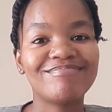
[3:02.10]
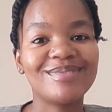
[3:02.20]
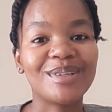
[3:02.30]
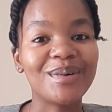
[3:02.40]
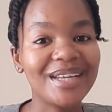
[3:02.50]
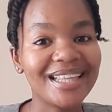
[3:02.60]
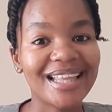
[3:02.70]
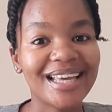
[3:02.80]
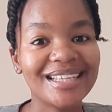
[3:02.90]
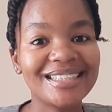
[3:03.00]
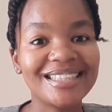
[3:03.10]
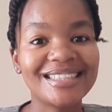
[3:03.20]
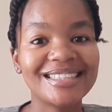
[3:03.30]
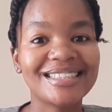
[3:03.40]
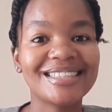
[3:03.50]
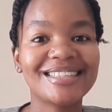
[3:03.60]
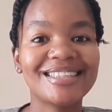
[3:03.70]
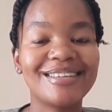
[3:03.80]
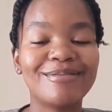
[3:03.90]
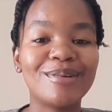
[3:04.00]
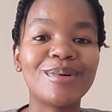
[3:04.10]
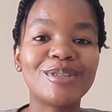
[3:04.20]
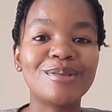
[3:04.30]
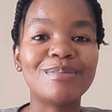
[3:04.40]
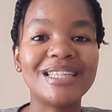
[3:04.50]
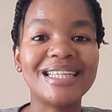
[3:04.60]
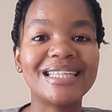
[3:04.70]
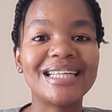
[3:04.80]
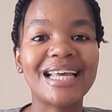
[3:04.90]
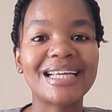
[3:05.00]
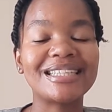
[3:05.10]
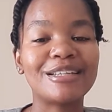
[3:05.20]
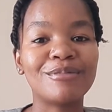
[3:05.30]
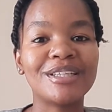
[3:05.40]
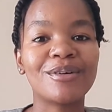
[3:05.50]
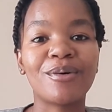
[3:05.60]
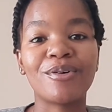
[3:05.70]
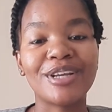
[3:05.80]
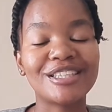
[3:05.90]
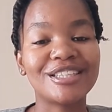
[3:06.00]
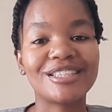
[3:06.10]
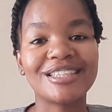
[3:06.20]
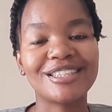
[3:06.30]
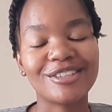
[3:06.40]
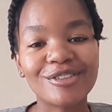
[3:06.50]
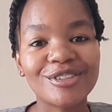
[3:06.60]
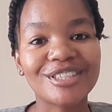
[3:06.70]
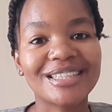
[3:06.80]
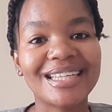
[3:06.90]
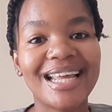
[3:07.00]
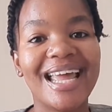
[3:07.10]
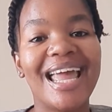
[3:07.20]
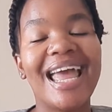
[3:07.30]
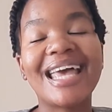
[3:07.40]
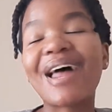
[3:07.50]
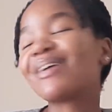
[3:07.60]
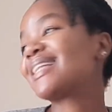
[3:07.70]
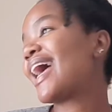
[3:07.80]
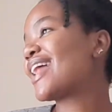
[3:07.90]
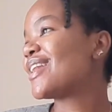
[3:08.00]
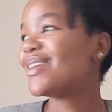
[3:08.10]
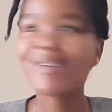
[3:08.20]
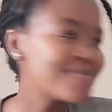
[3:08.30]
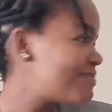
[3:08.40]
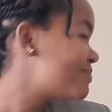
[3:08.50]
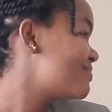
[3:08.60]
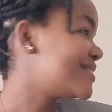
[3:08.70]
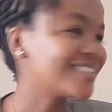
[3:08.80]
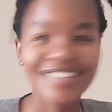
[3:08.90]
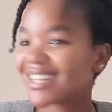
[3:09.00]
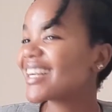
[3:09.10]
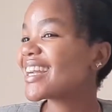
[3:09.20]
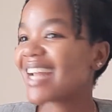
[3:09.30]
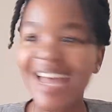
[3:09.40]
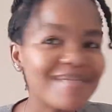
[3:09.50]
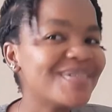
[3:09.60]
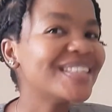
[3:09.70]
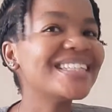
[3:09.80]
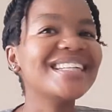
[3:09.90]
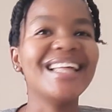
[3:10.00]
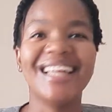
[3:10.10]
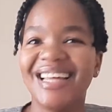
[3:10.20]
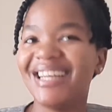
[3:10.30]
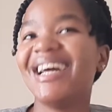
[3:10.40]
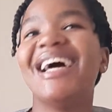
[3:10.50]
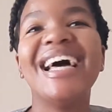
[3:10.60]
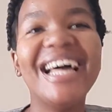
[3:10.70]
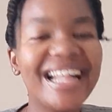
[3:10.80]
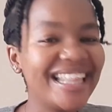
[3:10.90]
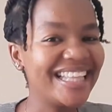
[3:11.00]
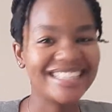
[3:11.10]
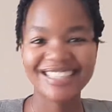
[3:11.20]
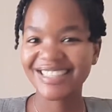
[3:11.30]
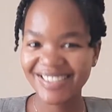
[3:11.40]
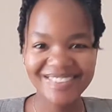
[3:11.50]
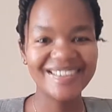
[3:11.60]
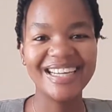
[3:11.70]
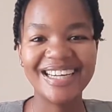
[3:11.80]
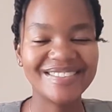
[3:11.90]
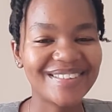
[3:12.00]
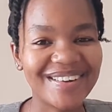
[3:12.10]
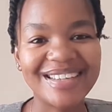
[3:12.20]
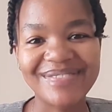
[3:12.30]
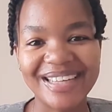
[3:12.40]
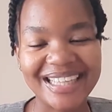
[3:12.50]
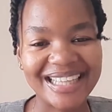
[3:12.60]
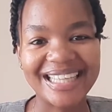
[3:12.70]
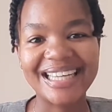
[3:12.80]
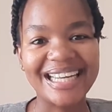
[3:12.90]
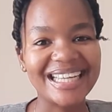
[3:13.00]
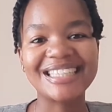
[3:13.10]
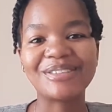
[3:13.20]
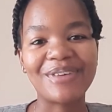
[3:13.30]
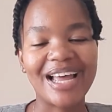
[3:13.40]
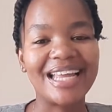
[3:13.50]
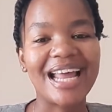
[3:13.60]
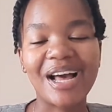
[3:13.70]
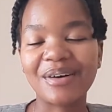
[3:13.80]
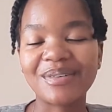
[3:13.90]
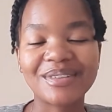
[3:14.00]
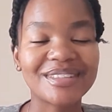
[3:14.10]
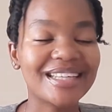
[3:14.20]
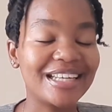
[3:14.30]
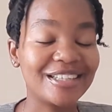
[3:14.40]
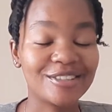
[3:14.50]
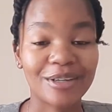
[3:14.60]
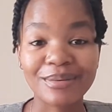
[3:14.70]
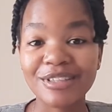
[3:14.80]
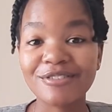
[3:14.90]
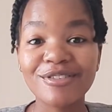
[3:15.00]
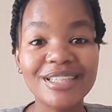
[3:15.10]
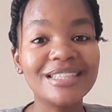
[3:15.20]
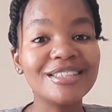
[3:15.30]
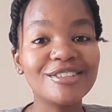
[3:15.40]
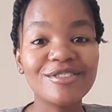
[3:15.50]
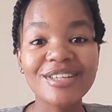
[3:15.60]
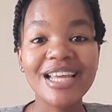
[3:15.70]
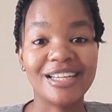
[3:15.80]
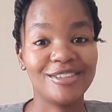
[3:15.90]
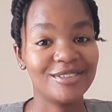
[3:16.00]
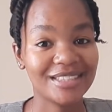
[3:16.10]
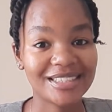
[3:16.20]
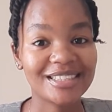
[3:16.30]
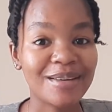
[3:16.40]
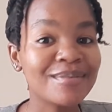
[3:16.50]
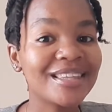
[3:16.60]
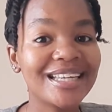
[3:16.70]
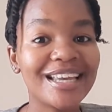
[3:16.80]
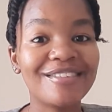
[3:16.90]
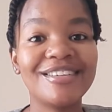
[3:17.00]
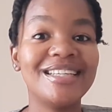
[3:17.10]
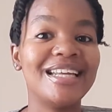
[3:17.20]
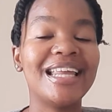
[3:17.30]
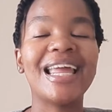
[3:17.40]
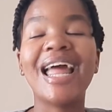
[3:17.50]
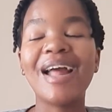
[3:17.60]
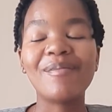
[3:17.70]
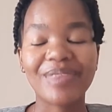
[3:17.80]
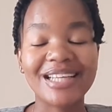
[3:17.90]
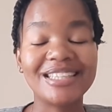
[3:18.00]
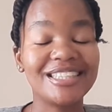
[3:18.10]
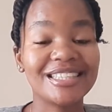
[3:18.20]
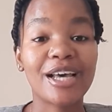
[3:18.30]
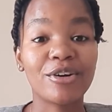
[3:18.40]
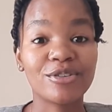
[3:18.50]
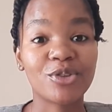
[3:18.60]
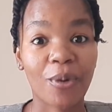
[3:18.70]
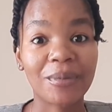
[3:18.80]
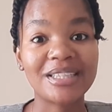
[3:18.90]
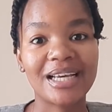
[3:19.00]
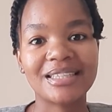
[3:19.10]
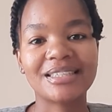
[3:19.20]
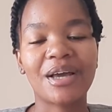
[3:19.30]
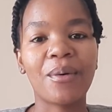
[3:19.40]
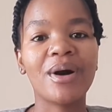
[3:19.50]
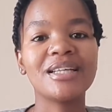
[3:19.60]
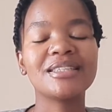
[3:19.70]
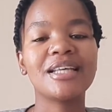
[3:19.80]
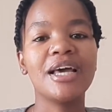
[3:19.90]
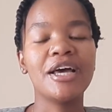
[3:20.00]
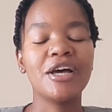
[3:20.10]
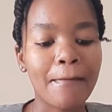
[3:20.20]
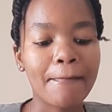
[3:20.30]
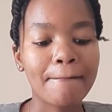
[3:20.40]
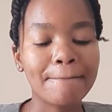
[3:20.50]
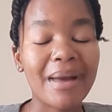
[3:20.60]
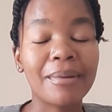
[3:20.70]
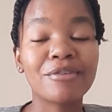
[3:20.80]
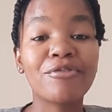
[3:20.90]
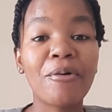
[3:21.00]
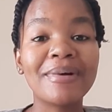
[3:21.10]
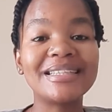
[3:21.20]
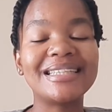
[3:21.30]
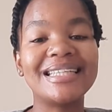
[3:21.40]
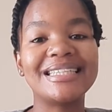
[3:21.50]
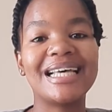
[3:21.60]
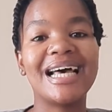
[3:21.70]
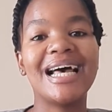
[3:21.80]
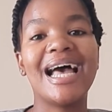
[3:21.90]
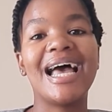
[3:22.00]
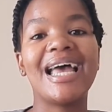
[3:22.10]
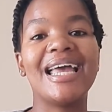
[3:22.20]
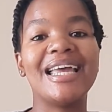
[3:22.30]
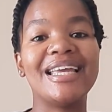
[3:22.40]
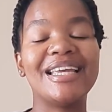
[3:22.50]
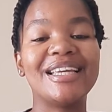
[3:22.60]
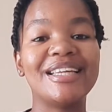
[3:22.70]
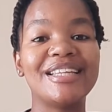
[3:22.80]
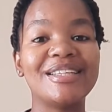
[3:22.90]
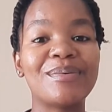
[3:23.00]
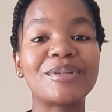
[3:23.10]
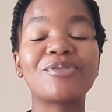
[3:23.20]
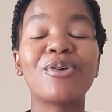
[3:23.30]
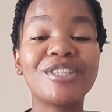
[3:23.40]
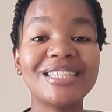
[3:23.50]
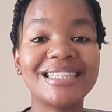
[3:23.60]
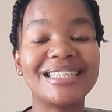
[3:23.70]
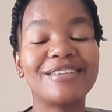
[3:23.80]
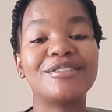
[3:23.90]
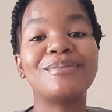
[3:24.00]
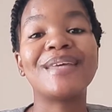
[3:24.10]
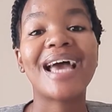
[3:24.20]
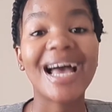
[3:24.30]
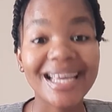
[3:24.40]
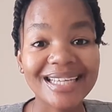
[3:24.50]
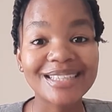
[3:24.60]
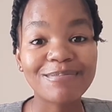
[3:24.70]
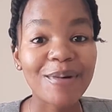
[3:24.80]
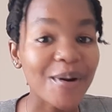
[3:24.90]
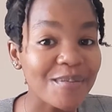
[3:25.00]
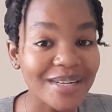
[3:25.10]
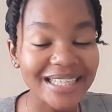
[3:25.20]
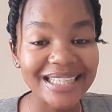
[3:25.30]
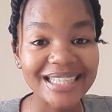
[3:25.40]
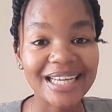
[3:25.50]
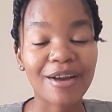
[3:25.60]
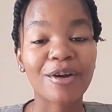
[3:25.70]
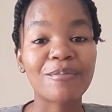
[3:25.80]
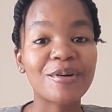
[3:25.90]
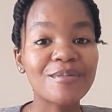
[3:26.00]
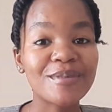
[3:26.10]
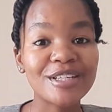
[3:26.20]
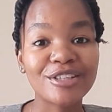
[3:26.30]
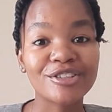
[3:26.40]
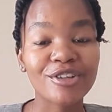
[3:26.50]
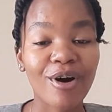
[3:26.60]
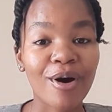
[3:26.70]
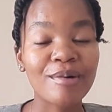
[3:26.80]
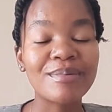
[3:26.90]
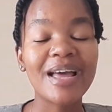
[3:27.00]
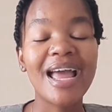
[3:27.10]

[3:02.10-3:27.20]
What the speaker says: doing that is if you were to be in an academic or research institution. And I was like, nope, not gonna happen. There's no way I'm going back there. Like, it's fine. I will get a job in the food industry and do the same thing every day. That's just how traumatized I was. About 4 months later, I was fortunate enough to be hired permanently. I got a permanent job